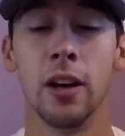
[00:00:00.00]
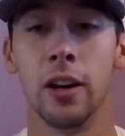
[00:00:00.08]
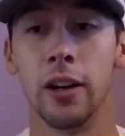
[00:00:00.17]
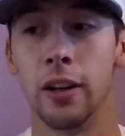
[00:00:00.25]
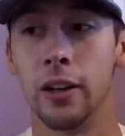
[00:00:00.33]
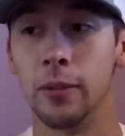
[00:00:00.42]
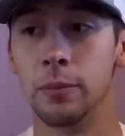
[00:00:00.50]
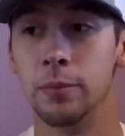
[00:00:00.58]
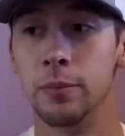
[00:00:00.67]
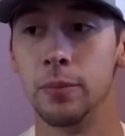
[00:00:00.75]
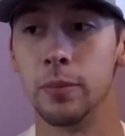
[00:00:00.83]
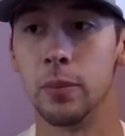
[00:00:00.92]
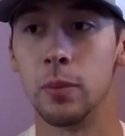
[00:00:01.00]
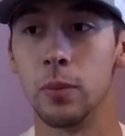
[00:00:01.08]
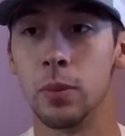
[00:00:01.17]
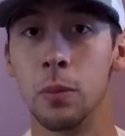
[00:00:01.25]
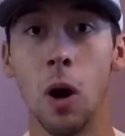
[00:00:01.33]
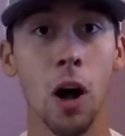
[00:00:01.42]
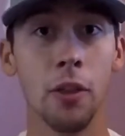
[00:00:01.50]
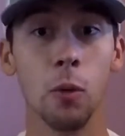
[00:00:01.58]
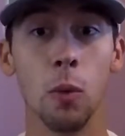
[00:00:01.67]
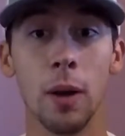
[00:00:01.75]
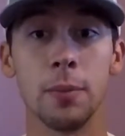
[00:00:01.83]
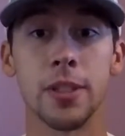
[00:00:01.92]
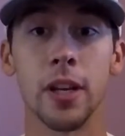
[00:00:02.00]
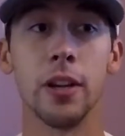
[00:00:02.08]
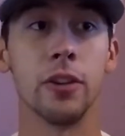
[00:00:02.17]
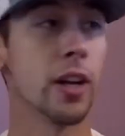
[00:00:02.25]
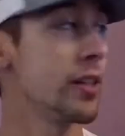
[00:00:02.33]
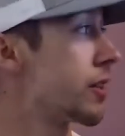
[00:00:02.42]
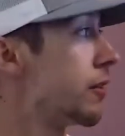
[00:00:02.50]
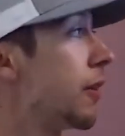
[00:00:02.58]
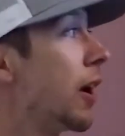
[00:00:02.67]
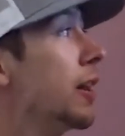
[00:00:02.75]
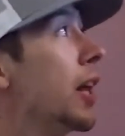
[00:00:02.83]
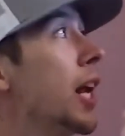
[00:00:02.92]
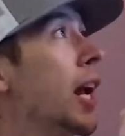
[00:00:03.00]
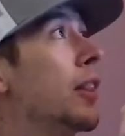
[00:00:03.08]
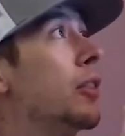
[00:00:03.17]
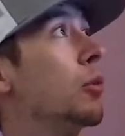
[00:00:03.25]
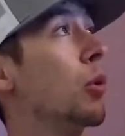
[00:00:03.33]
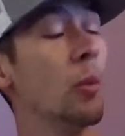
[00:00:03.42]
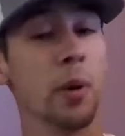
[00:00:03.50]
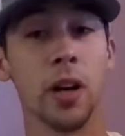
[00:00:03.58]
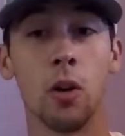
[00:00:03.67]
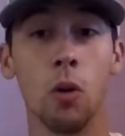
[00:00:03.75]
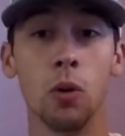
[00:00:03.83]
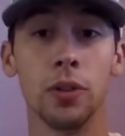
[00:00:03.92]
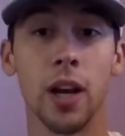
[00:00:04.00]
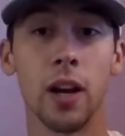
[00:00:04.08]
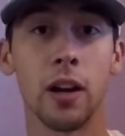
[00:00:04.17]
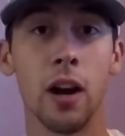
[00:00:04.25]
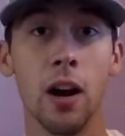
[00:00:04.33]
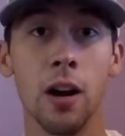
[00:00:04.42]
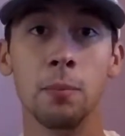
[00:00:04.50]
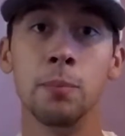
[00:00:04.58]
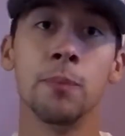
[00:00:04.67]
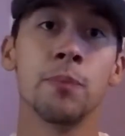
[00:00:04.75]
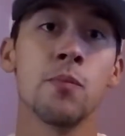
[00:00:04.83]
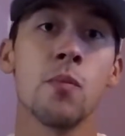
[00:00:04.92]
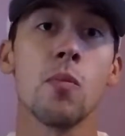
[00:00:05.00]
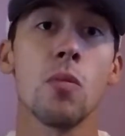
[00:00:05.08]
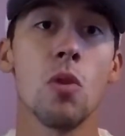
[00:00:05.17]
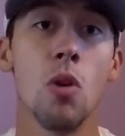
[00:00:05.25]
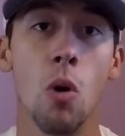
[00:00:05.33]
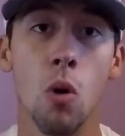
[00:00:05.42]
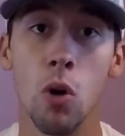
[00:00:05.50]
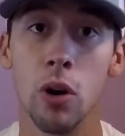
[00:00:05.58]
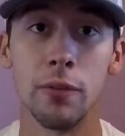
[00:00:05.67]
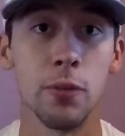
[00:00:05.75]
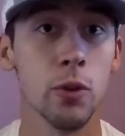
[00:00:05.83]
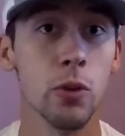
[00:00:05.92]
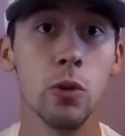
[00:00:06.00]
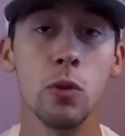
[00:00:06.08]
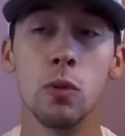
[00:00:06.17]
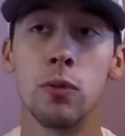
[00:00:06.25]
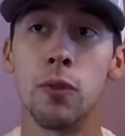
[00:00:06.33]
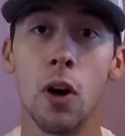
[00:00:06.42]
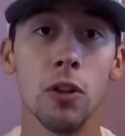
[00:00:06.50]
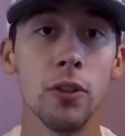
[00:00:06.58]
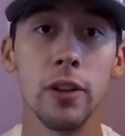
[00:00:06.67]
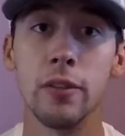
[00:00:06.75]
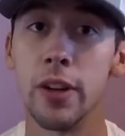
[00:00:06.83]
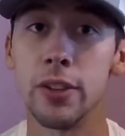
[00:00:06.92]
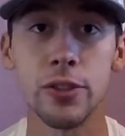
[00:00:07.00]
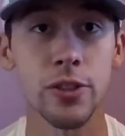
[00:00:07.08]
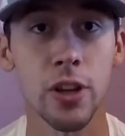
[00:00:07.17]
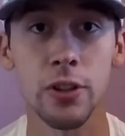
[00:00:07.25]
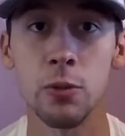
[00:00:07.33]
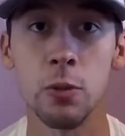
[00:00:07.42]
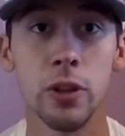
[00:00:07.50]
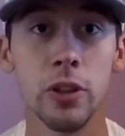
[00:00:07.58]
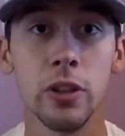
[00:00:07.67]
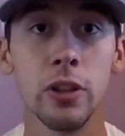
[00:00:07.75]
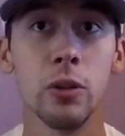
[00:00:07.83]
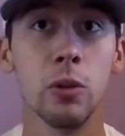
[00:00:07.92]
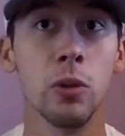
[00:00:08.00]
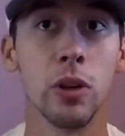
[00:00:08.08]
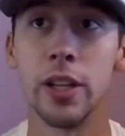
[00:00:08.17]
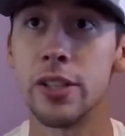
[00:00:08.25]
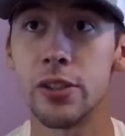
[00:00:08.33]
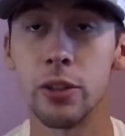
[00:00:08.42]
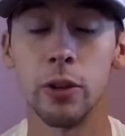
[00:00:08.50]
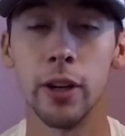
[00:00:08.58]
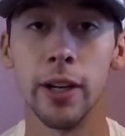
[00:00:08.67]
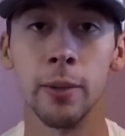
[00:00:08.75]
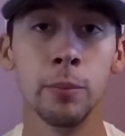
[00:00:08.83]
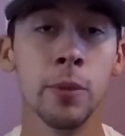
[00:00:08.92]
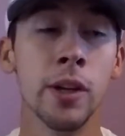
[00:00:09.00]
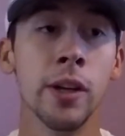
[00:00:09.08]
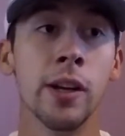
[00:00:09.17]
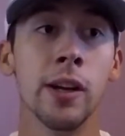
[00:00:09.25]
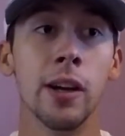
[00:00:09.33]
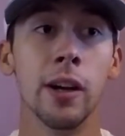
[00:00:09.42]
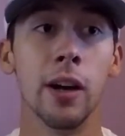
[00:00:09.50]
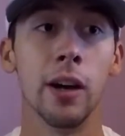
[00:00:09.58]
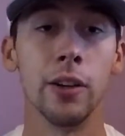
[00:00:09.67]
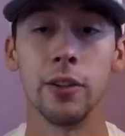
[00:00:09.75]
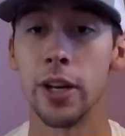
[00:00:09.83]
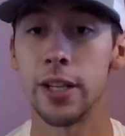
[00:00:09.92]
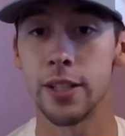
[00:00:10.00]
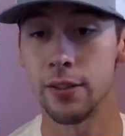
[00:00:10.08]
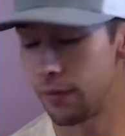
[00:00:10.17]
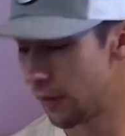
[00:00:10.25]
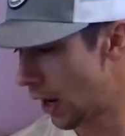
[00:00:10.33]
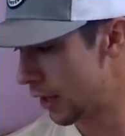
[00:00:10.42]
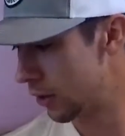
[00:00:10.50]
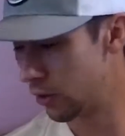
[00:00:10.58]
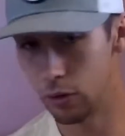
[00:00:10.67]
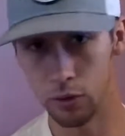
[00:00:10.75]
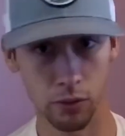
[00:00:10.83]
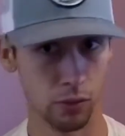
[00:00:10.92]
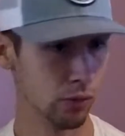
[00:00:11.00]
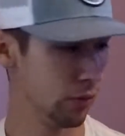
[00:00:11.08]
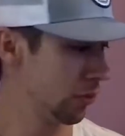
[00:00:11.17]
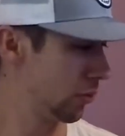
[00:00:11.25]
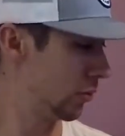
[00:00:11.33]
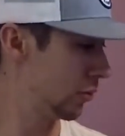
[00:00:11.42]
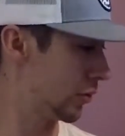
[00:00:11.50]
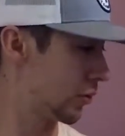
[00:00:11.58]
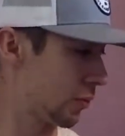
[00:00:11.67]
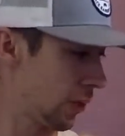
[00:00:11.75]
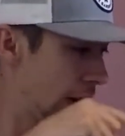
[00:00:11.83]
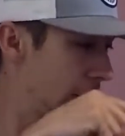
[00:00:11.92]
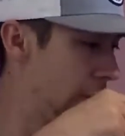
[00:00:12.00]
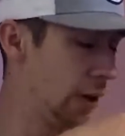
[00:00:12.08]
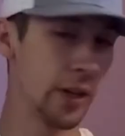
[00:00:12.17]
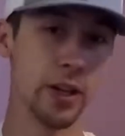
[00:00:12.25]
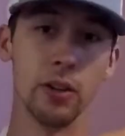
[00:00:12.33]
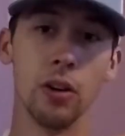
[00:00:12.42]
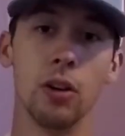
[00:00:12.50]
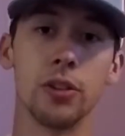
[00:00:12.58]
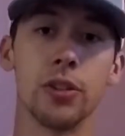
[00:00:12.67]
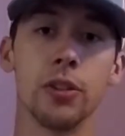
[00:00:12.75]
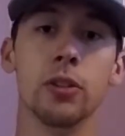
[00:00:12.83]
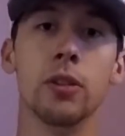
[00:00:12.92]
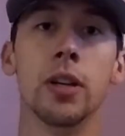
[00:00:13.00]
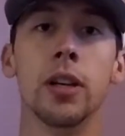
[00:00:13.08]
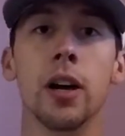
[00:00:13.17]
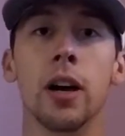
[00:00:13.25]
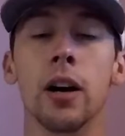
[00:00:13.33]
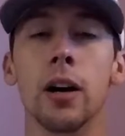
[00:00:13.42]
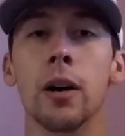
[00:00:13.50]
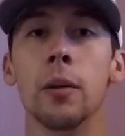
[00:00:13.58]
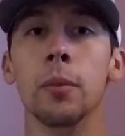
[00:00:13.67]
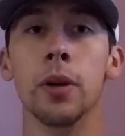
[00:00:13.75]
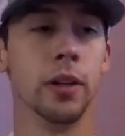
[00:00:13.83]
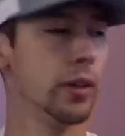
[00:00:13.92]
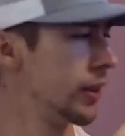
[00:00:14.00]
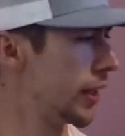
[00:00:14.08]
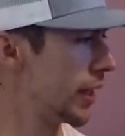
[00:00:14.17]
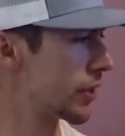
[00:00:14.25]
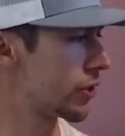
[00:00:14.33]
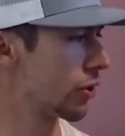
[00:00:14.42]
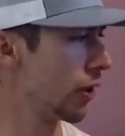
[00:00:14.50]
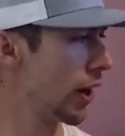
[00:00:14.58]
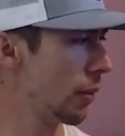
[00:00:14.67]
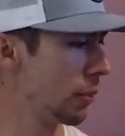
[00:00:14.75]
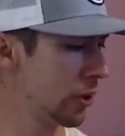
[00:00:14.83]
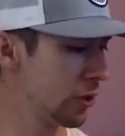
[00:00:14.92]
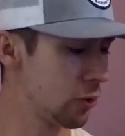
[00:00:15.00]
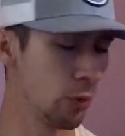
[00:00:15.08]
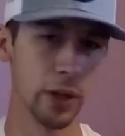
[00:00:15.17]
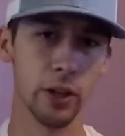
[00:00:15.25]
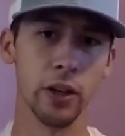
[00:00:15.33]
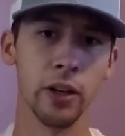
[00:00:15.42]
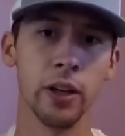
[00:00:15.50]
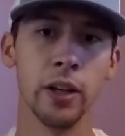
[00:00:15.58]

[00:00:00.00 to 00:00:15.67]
on the website. You guys can find that at theromancolt.com, or if you follow the adventures on Twitter or Instagram, you guys can find those right about here also. Instagram, Twitter.